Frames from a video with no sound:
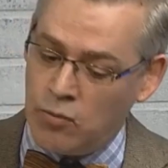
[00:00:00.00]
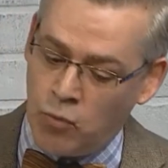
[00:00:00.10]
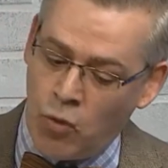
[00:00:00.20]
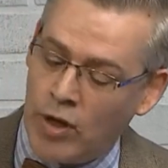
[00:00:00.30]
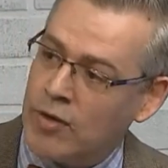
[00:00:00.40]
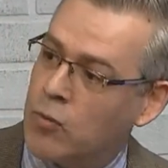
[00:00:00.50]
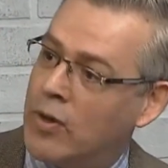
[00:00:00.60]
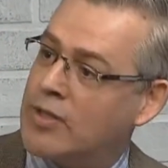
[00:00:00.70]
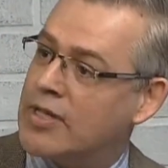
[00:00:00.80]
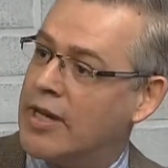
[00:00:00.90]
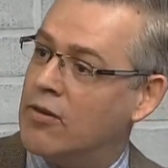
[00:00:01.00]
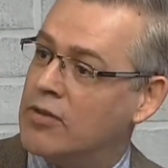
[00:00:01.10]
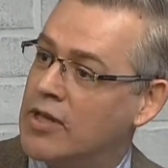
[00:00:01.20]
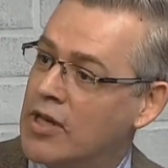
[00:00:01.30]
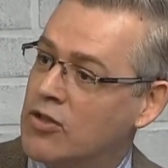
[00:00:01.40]
wear, wears it
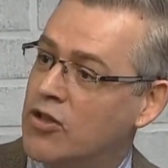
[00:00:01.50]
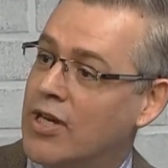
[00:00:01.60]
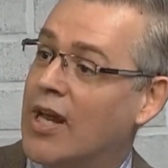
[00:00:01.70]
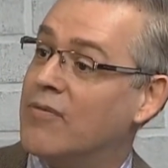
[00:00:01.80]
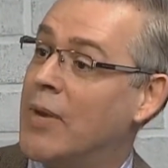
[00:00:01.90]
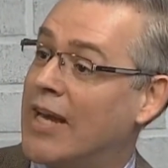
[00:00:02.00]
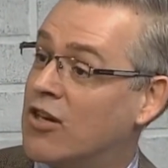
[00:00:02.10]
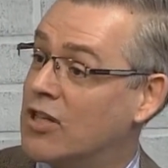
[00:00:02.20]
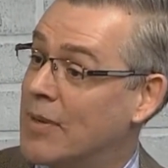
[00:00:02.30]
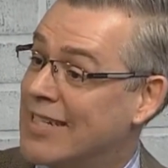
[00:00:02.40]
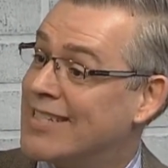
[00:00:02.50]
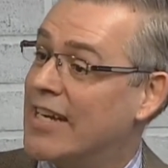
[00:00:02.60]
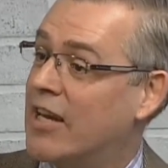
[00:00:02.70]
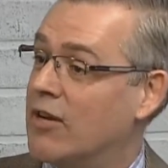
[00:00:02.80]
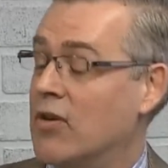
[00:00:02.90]
out so you can have make actually make a
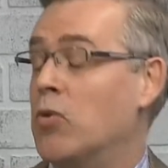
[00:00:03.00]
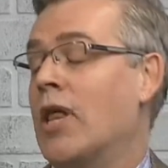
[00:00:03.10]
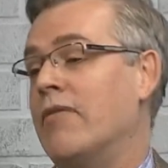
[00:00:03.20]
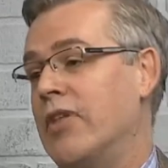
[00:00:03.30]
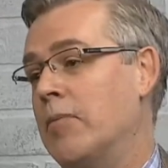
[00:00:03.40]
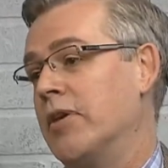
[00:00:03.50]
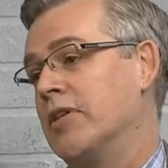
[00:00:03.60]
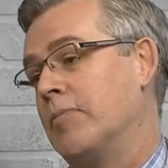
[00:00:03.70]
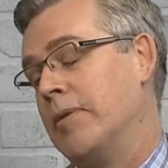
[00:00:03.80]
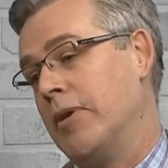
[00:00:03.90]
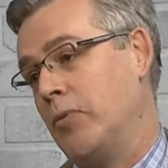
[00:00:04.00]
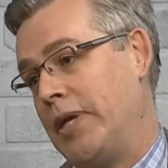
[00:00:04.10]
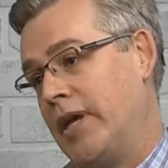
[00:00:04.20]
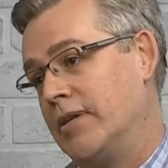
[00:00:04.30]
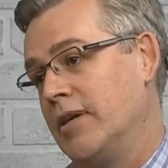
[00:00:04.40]
sink out of it. We'll have them on display by the weekend.